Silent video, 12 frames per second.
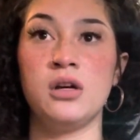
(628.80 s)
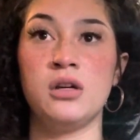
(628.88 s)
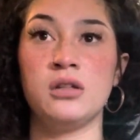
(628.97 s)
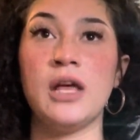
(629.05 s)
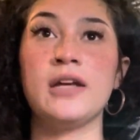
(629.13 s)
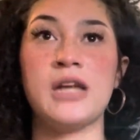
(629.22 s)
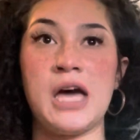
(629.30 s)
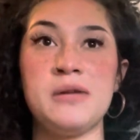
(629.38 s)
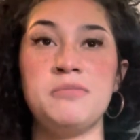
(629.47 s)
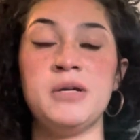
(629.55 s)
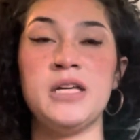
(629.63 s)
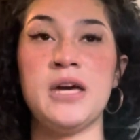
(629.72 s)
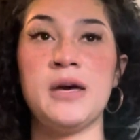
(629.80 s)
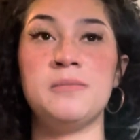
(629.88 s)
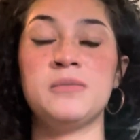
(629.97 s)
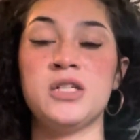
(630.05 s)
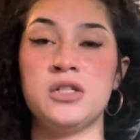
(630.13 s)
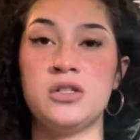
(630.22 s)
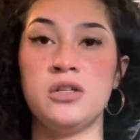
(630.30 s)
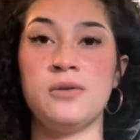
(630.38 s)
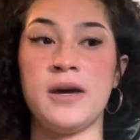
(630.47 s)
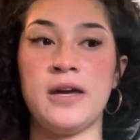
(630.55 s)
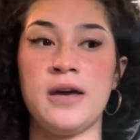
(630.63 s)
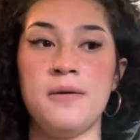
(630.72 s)
like 9 p.m. to 2
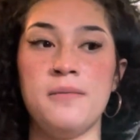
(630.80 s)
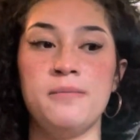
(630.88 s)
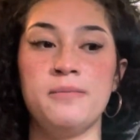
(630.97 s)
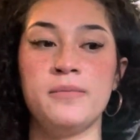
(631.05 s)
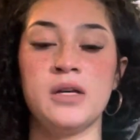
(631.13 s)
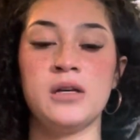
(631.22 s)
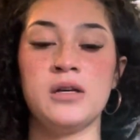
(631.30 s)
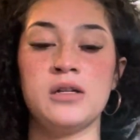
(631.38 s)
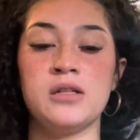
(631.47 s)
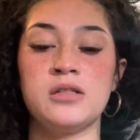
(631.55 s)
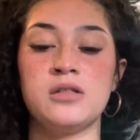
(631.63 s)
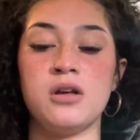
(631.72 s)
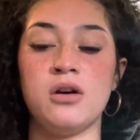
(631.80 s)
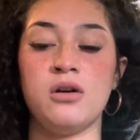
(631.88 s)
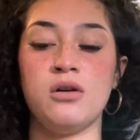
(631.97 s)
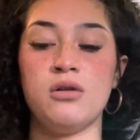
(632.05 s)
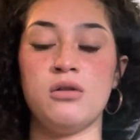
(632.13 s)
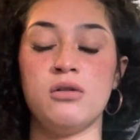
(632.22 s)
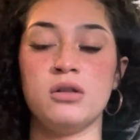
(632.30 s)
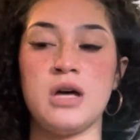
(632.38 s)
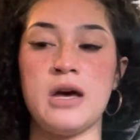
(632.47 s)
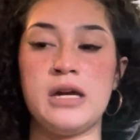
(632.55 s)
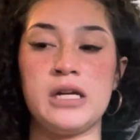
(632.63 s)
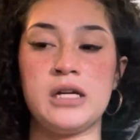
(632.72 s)
a.m. So
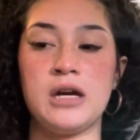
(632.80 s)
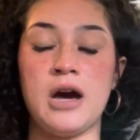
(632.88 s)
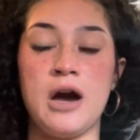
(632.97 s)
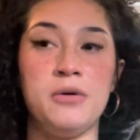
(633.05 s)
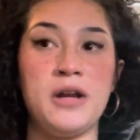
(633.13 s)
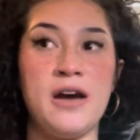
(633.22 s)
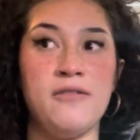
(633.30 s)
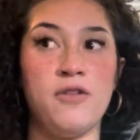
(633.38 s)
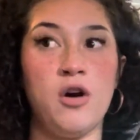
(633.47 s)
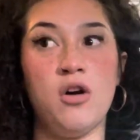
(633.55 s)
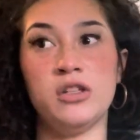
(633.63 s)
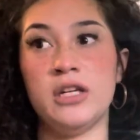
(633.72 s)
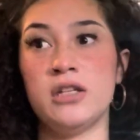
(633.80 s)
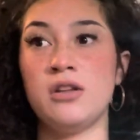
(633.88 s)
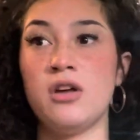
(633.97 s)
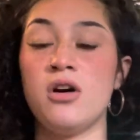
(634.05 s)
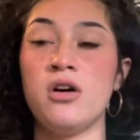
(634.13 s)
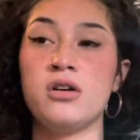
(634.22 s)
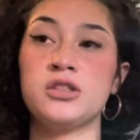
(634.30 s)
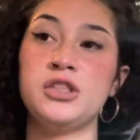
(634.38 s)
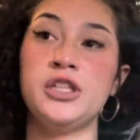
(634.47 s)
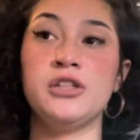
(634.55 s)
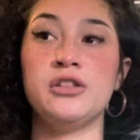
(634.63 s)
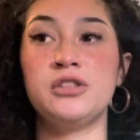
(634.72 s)
like I would have all day long
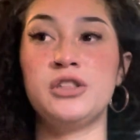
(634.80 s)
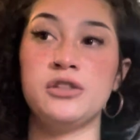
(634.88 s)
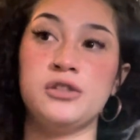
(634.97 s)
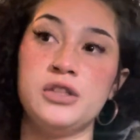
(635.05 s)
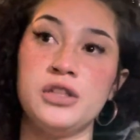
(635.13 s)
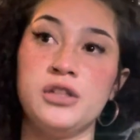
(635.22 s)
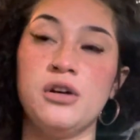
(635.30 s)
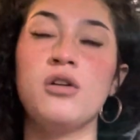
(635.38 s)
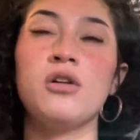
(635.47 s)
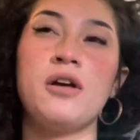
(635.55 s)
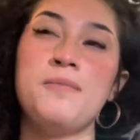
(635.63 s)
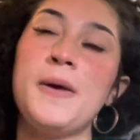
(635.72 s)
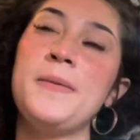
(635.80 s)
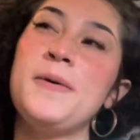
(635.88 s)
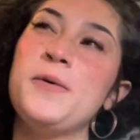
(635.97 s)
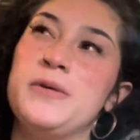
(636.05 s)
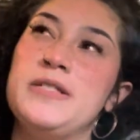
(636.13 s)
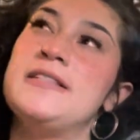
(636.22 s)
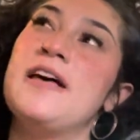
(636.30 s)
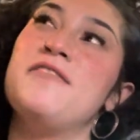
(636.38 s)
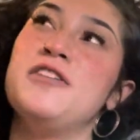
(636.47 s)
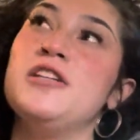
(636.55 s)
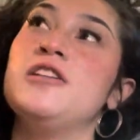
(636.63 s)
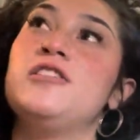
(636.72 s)
chill, or maybe it was 7
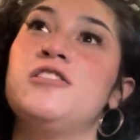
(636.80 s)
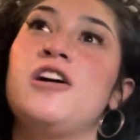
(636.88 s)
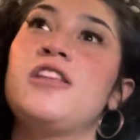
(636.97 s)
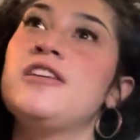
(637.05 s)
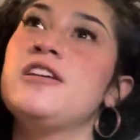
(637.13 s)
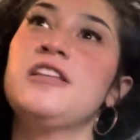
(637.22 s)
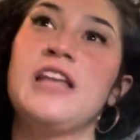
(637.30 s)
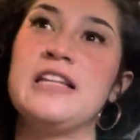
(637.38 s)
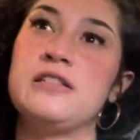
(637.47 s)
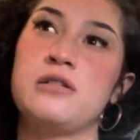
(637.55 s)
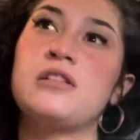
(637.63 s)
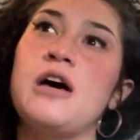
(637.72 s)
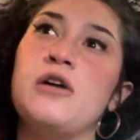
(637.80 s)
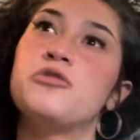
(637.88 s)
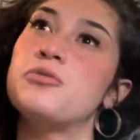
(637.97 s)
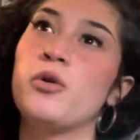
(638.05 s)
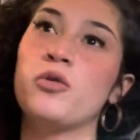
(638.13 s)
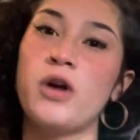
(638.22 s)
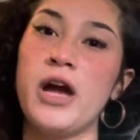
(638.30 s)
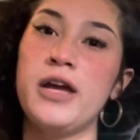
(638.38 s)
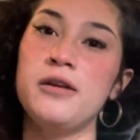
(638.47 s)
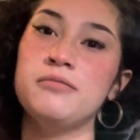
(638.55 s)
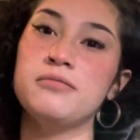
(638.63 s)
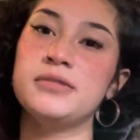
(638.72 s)
to 2. I think that sounds more right.
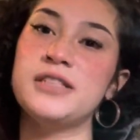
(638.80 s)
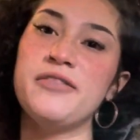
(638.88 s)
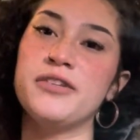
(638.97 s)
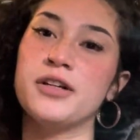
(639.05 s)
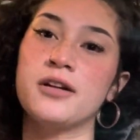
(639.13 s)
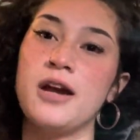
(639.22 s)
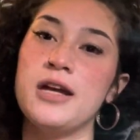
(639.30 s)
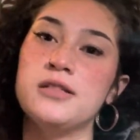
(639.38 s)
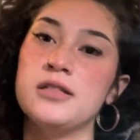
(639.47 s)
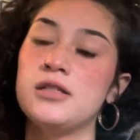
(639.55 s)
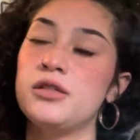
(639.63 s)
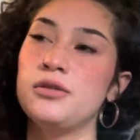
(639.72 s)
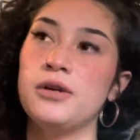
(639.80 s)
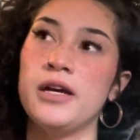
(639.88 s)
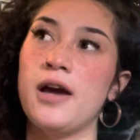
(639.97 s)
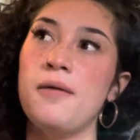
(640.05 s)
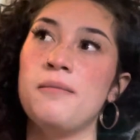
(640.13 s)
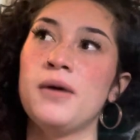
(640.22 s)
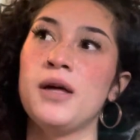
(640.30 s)
7 or 8 to 2 a.m.